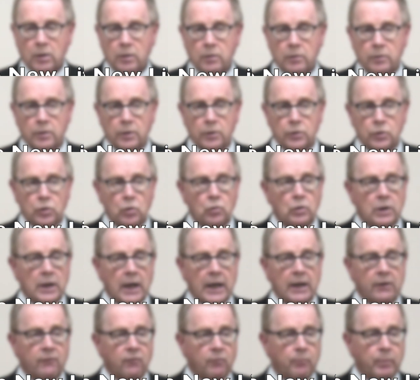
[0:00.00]
The New
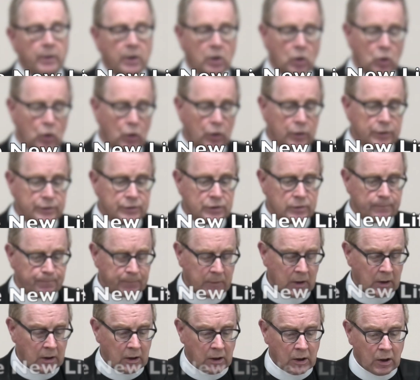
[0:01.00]
Life,
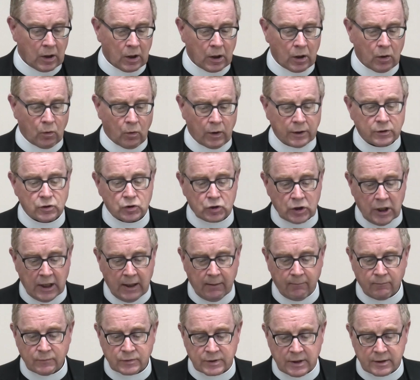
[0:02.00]
because what
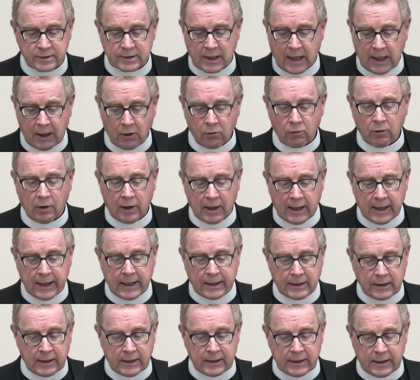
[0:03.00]
James is
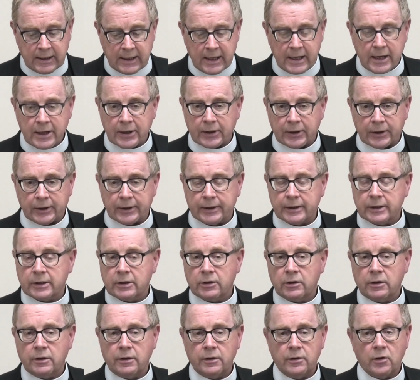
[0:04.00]
outlining here,
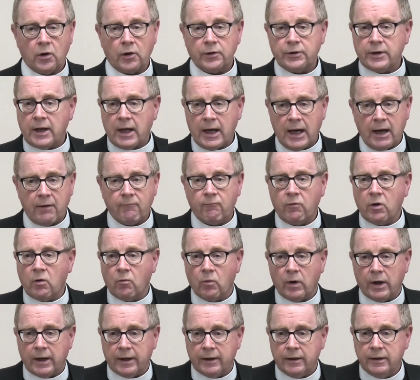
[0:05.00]
not
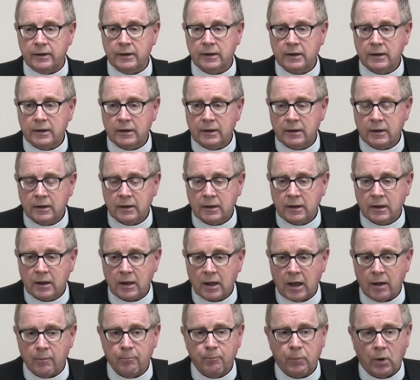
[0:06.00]
everyone
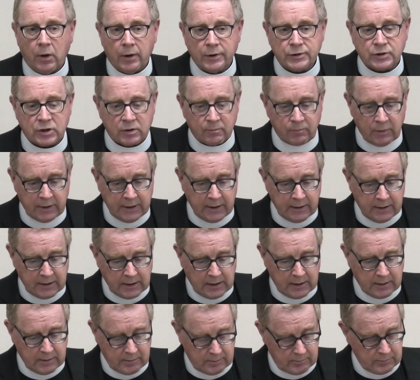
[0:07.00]
can possibly
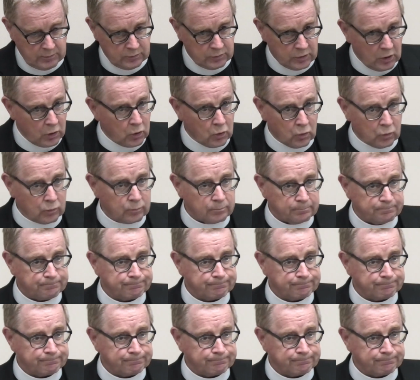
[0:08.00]
do.